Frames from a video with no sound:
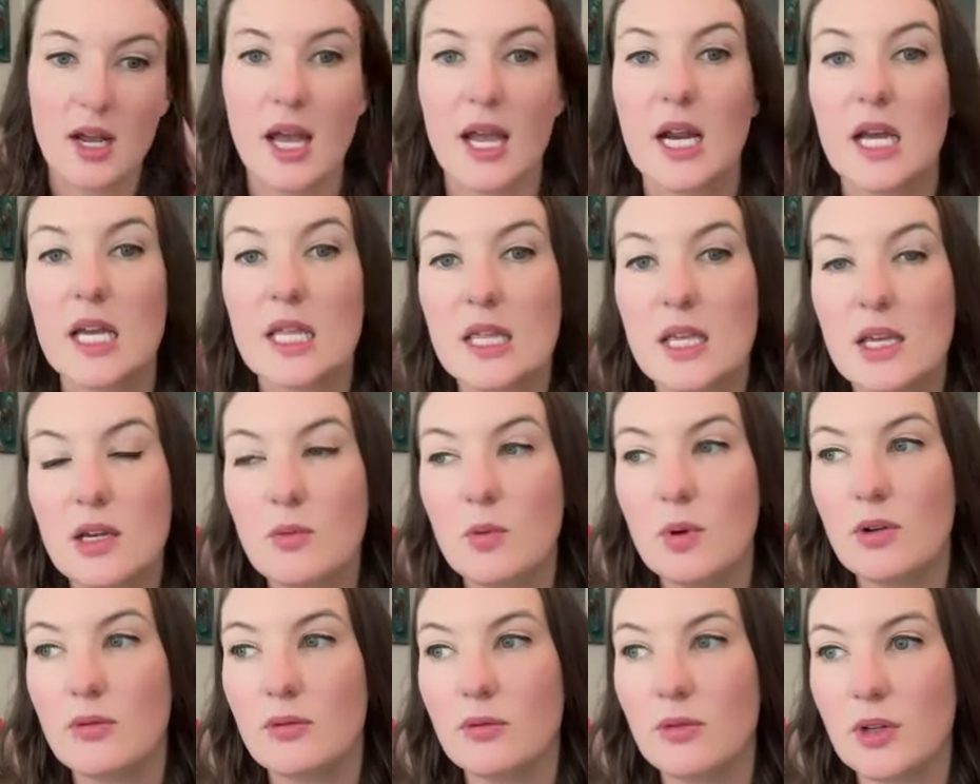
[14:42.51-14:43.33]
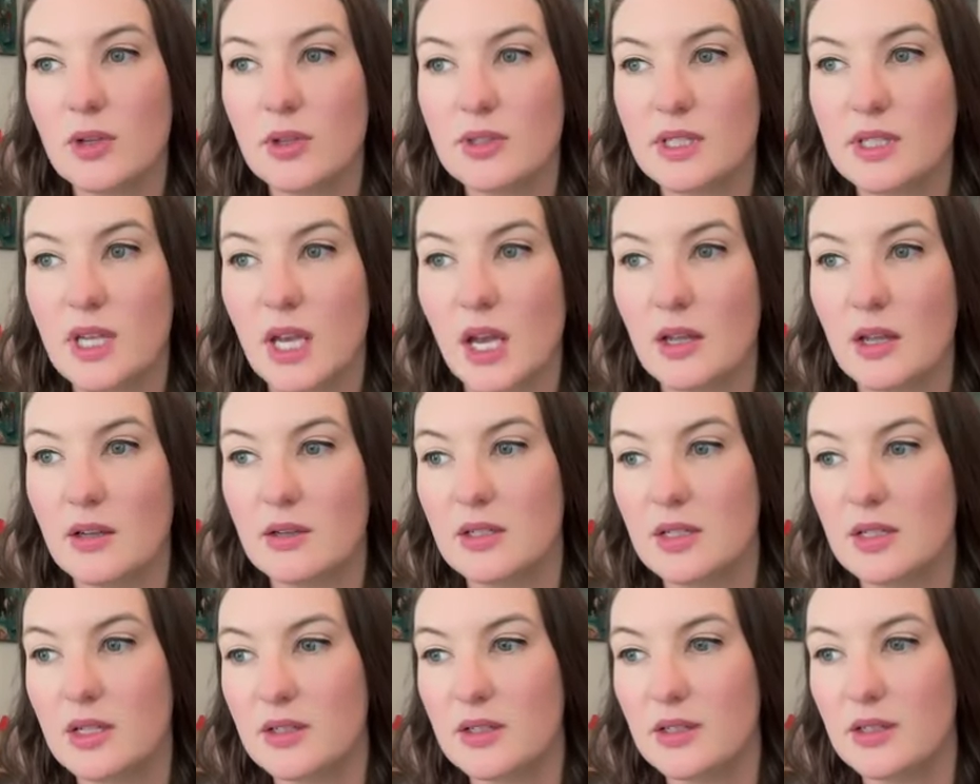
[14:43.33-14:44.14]
And I think what Real
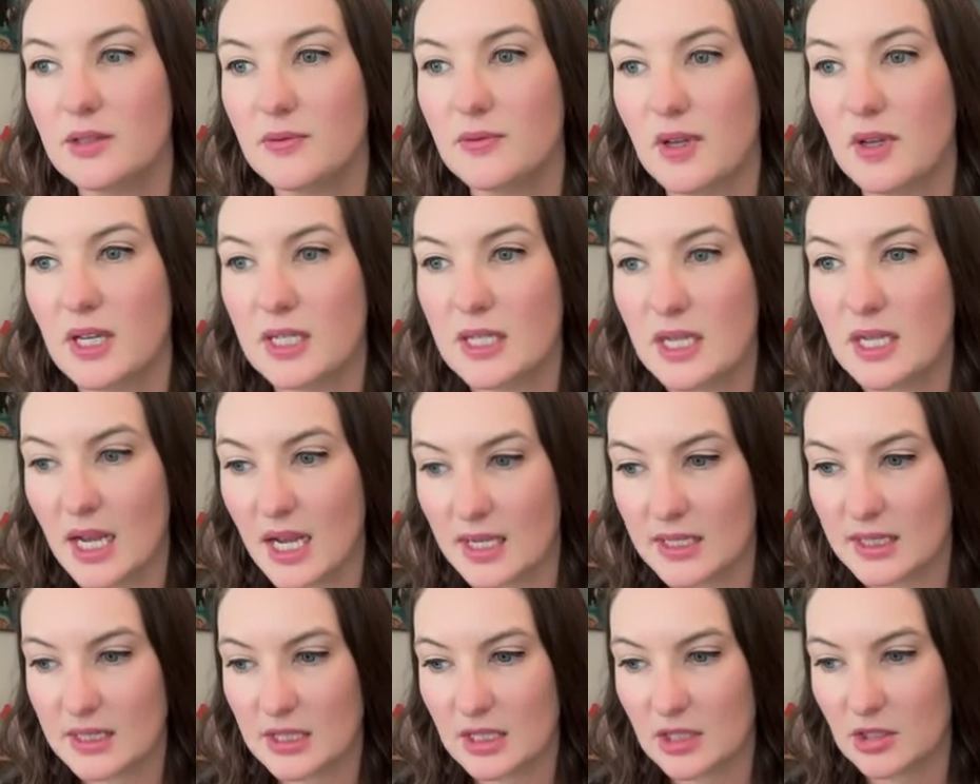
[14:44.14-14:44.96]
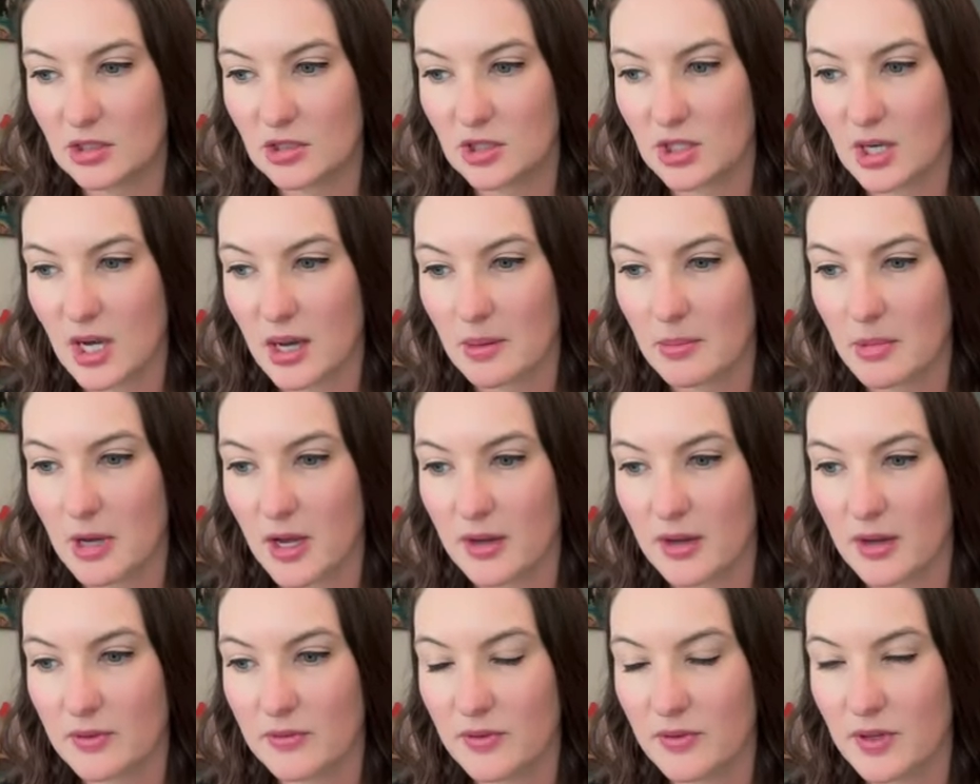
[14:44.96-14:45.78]
Scout does a fantastic job
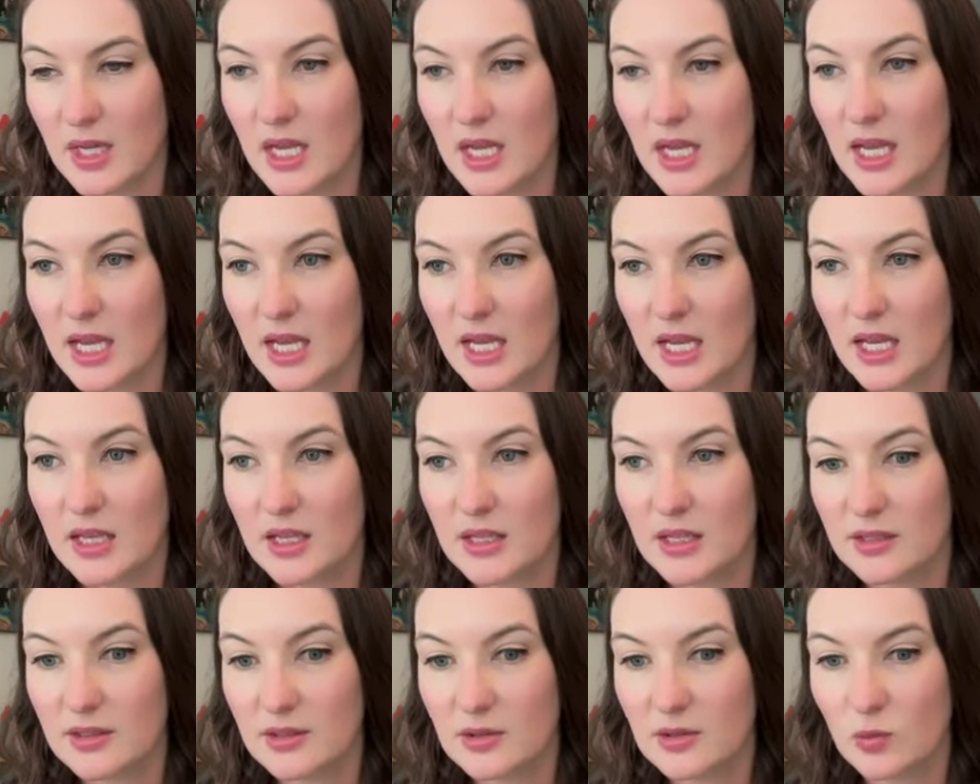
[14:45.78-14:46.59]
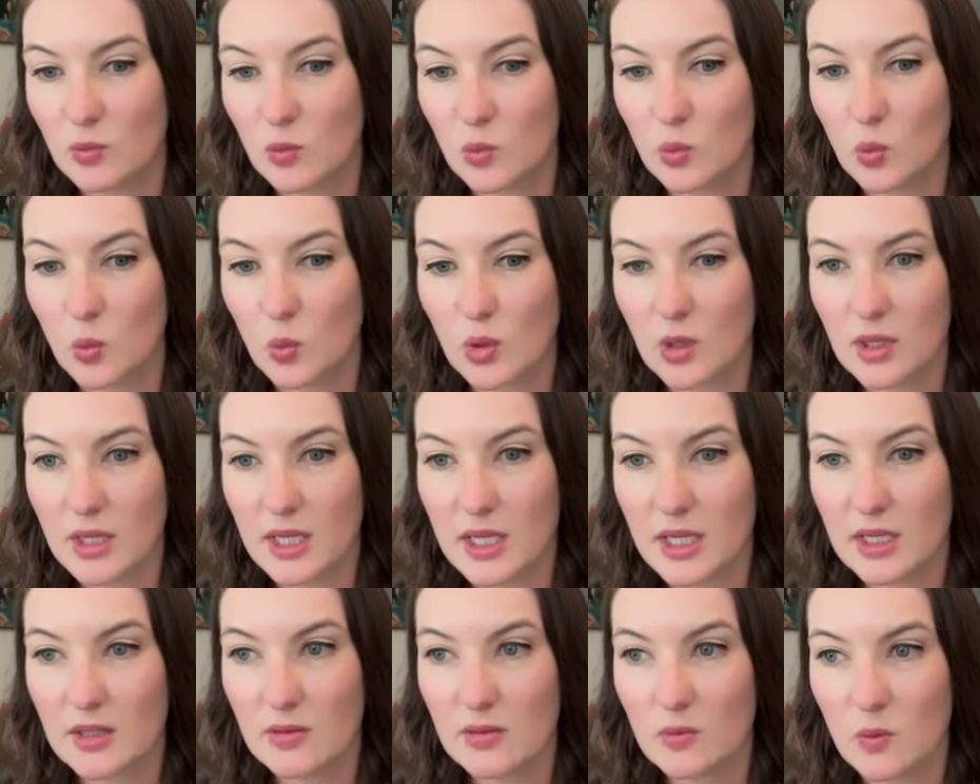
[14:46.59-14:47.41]
of is
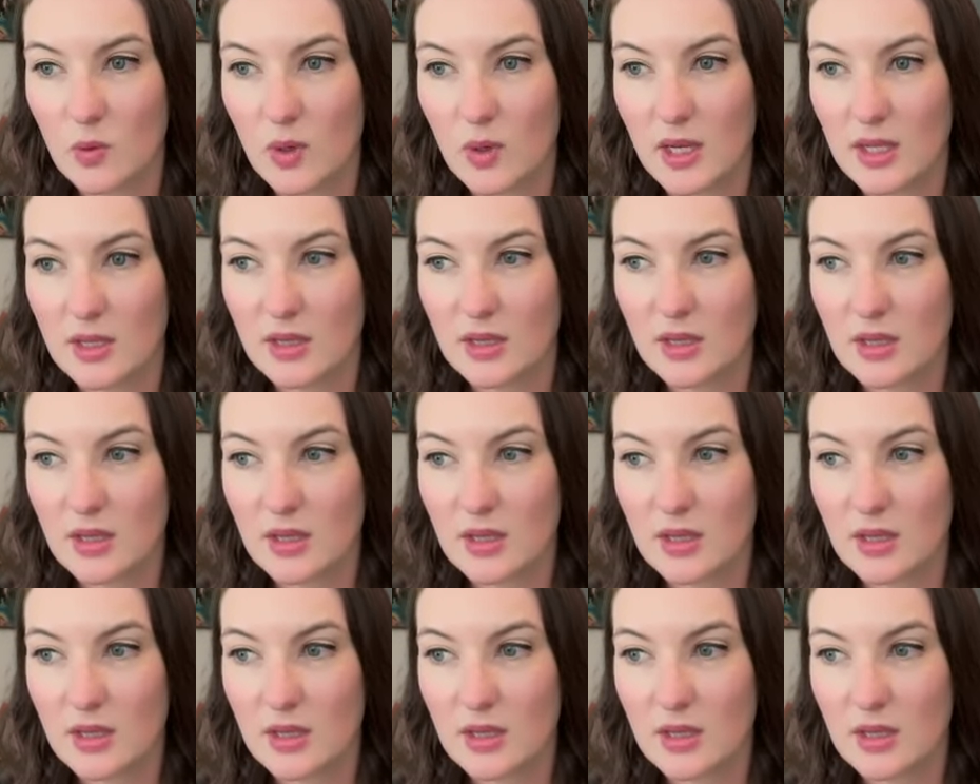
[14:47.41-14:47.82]
working with